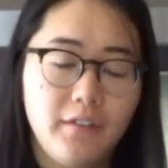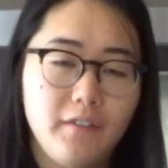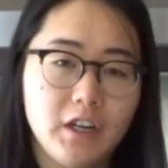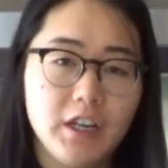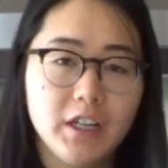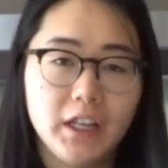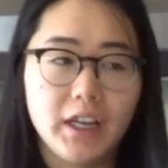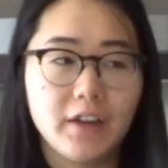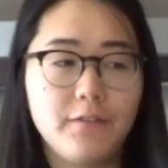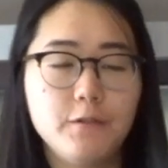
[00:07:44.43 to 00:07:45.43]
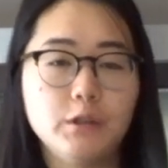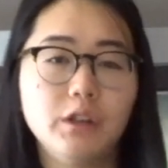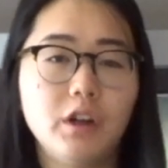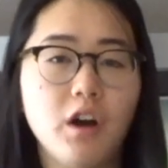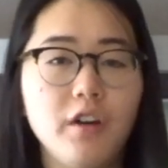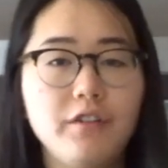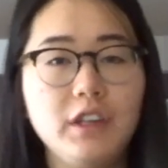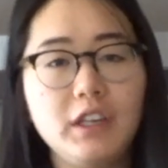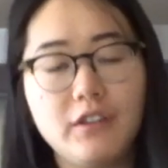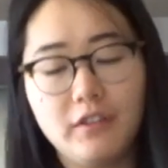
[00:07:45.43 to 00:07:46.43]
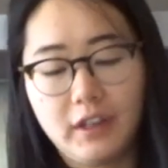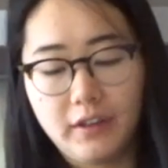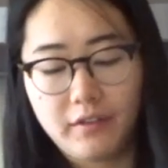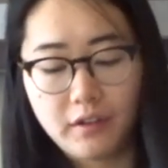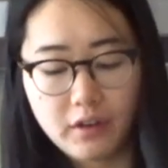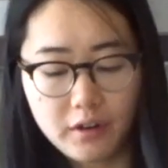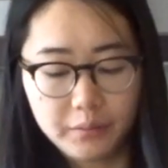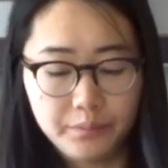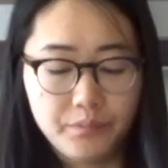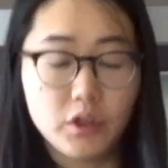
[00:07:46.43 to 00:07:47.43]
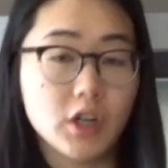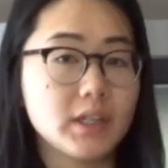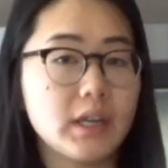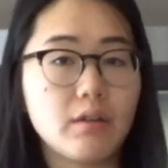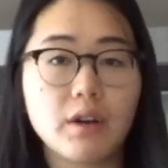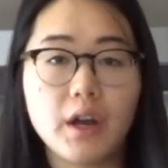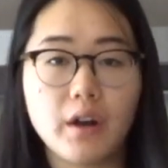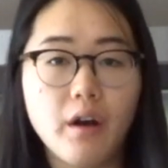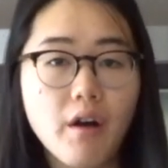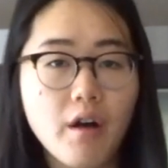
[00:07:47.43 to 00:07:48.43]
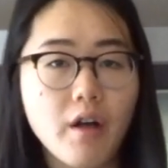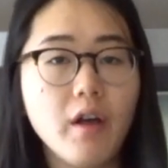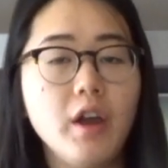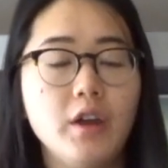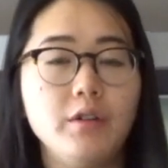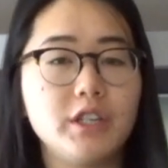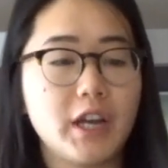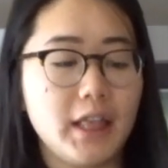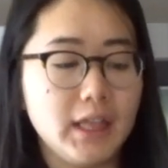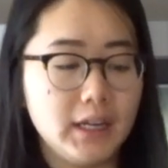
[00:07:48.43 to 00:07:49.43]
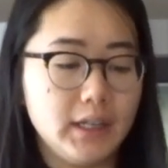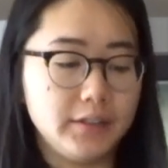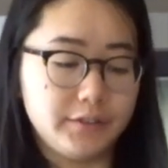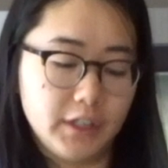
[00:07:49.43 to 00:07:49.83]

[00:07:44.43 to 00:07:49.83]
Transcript: very like full coffee-y flavor, not sour at all, which I love.